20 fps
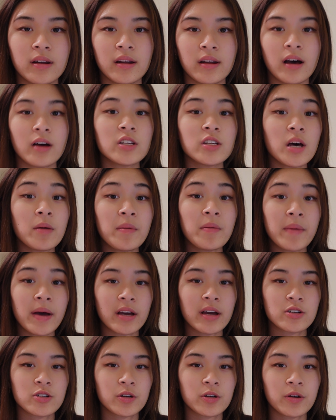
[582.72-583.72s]
On top of my
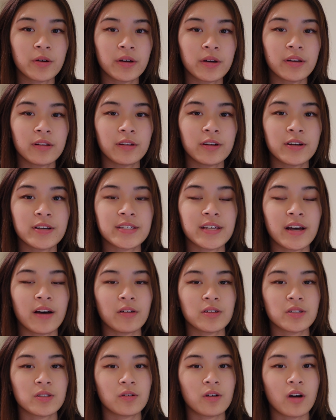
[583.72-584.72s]
extracurriculars, I
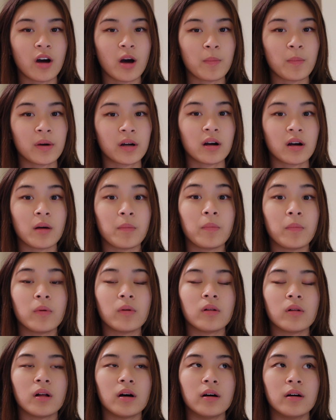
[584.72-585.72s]
also got a
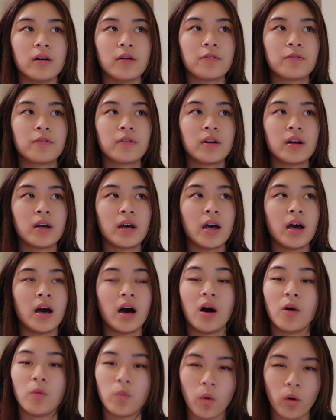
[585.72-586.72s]
couple of
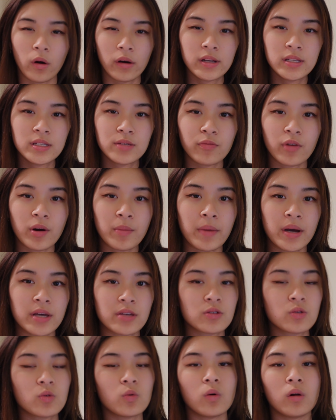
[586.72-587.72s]
awards from my
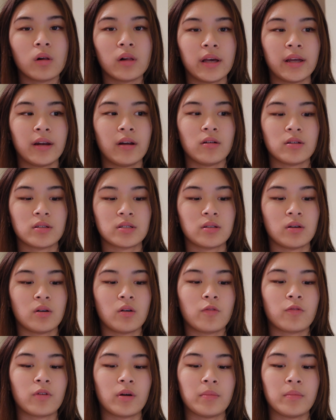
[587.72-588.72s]
school and also
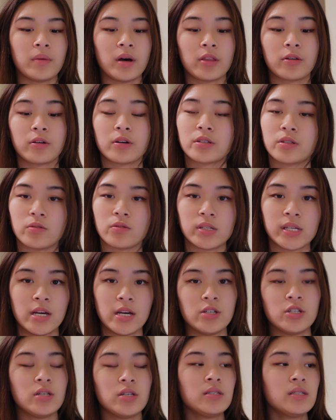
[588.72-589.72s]
from other
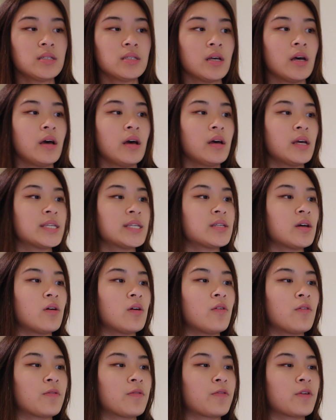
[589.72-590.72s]
associations.
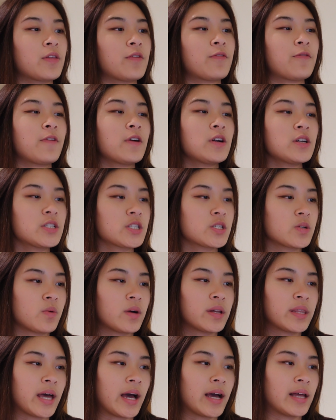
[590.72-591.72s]
So for the first
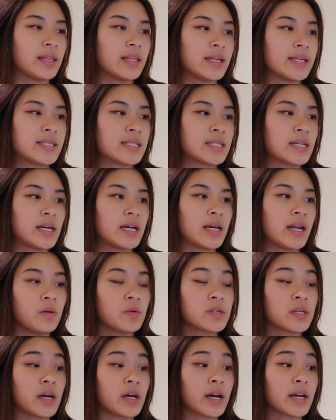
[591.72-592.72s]
one that I listed, it
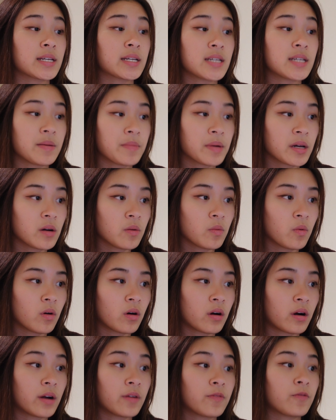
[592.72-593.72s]
was an academic
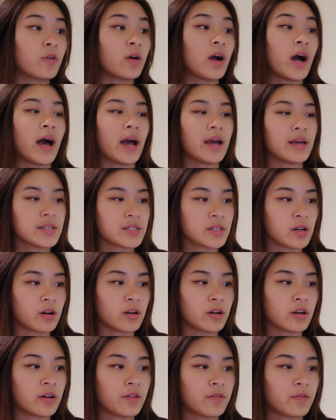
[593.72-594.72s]
award for highest
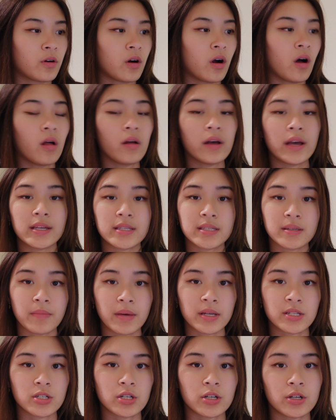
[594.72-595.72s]
honor for all 8
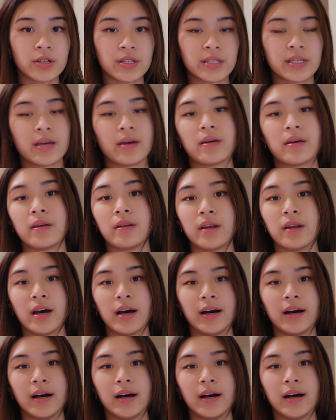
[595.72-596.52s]
semesters in